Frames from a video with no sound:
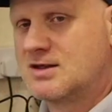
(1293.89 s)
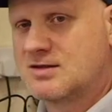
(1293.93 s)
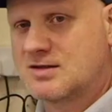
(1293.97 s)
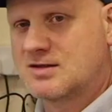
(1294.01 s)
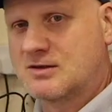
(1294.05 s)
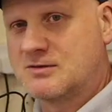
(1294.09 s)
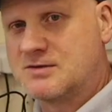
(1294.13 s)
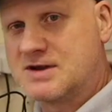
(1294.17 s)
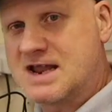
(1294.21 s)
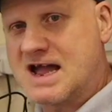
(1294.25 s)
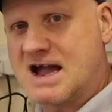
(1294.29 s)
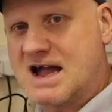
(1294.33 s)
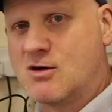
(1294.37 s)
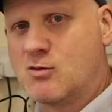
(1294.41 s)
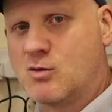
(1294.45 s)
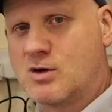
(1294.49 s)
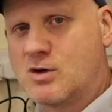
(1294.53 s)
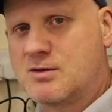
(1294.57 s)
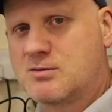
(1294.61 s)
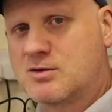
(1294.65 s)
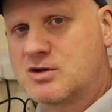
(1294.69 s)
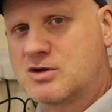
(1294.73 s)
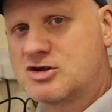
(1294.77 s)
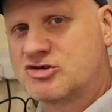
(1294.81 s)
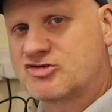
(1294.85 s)
So now
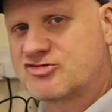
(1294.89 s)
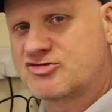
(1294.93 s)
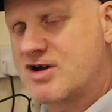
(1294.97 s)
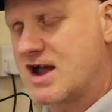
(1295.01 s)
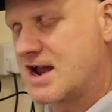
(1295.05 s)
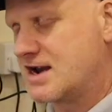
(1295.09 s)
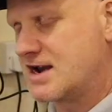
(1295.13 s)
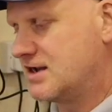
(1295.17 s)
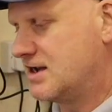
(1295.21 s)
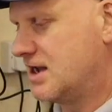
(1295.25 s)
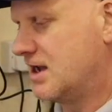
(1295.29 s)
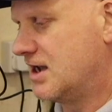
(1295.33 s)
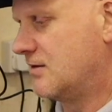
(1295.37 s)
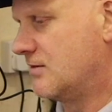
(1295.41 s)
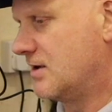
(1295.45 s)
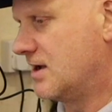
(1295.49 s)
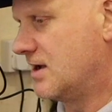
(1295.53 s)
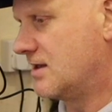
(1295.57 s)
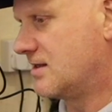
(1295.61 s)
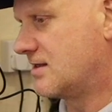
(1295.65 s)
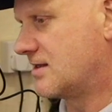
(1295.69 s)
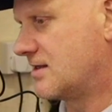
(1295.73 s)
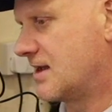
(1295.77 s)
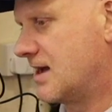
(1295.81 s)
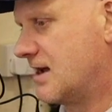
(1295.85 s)
what I'm going to try and do
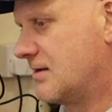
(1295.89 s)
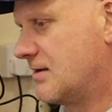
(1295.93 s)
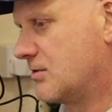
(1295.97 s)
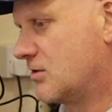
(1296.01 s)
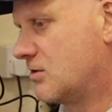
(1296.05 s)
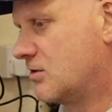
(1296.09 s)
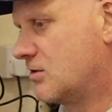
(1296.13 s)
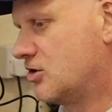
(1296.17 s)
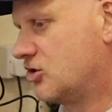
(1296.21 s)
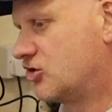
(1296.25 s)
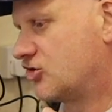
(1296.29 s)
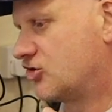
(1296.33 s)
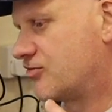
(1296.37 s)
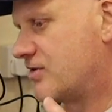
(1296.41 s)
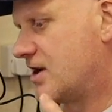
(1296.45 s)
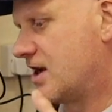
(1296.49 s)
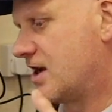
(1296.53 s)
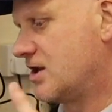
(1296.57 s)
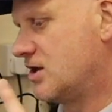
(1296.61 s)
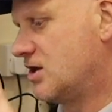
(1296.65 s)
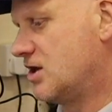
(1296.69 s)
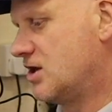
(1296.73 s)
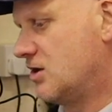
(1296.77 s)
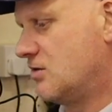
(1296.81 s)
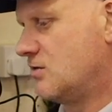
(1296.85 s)
is I'm going to
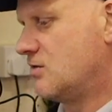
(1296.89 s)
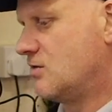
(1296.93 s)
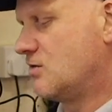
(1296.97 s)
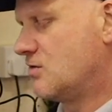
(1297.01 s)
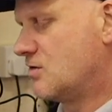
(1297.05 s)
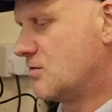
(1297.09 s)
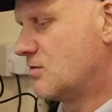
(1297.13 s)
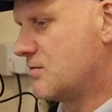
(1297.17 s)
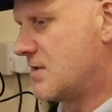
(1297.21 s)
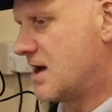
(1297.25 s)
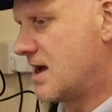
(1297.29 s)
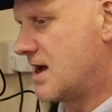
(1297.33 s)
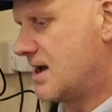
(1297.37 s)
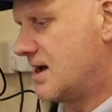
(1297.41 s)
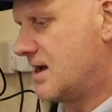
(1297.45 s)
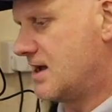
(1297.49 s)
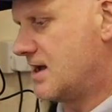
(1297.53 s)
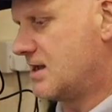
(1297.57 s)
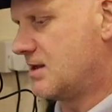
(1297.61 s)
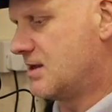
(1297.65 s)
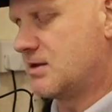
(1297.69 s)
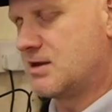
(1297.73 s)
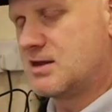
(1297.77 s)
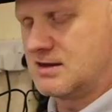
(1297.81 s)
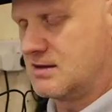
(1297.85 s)
try and use
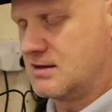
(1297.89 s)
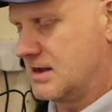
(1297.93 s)
my